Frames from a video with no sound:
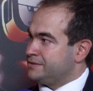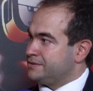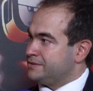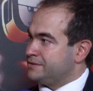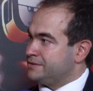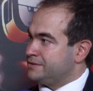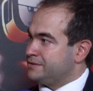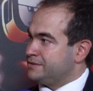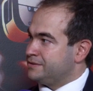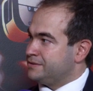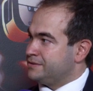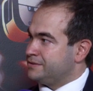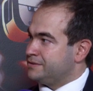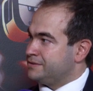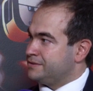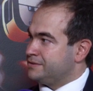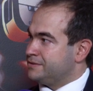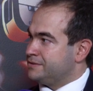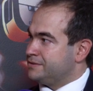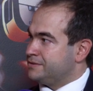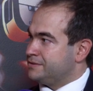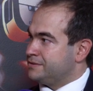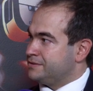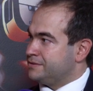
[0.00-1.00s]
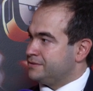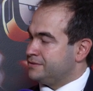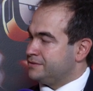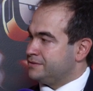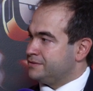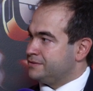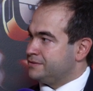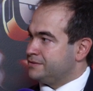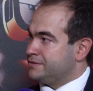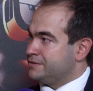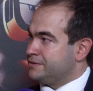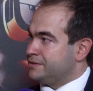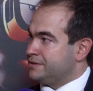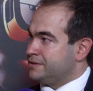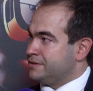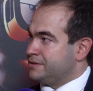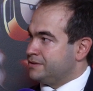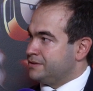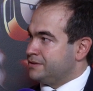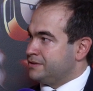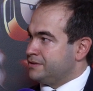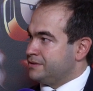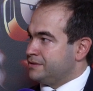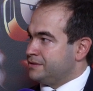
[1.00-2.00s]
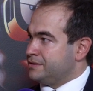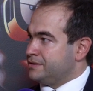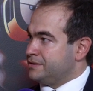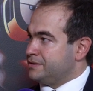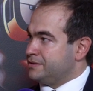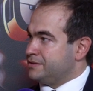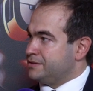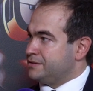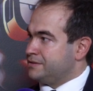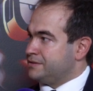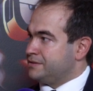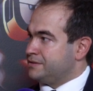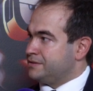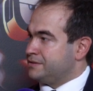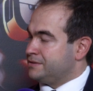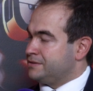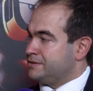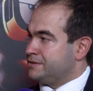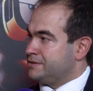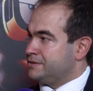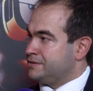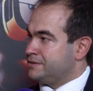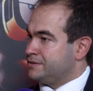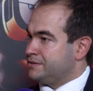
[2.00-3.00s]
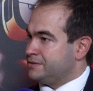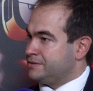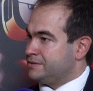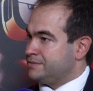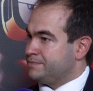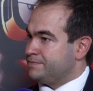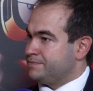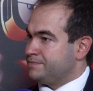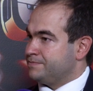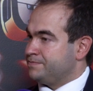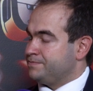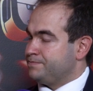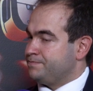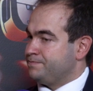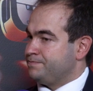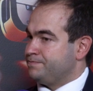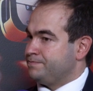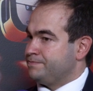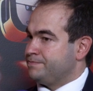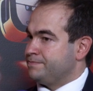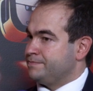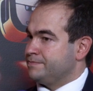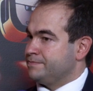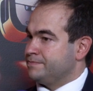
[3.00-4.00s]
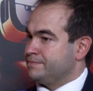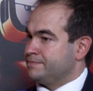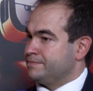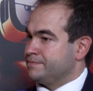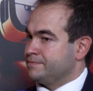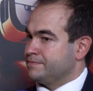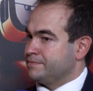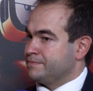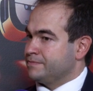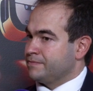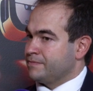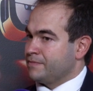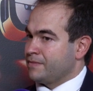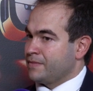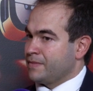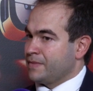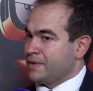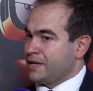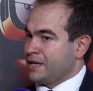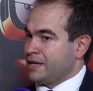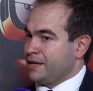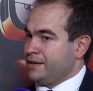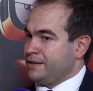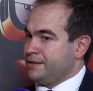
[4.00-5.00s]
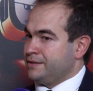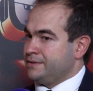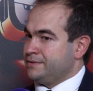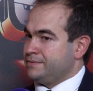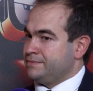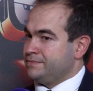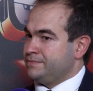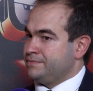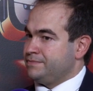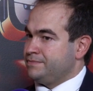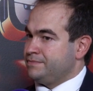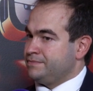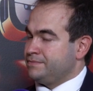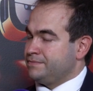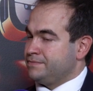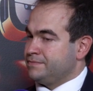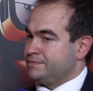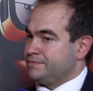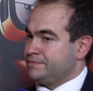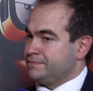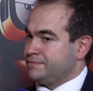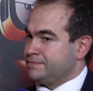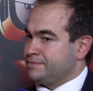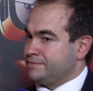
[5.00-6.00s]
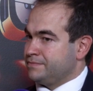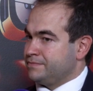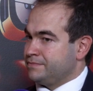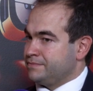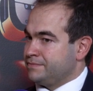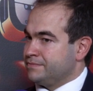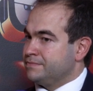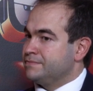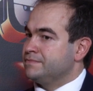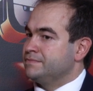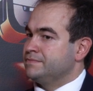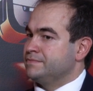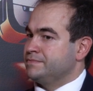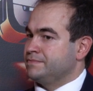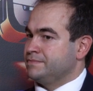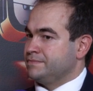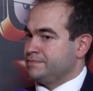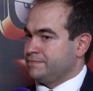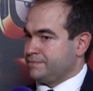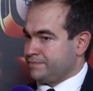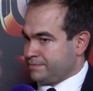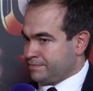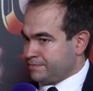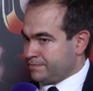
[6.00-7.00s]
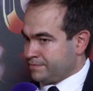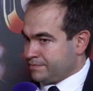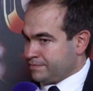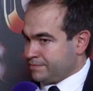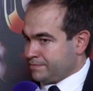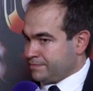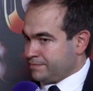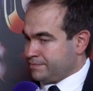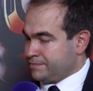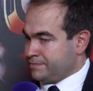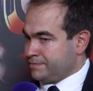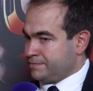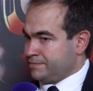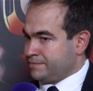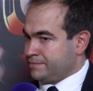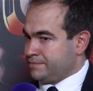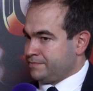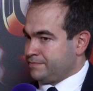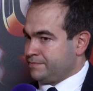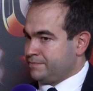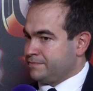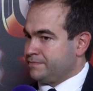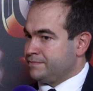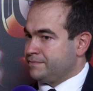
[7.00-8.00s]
(silent)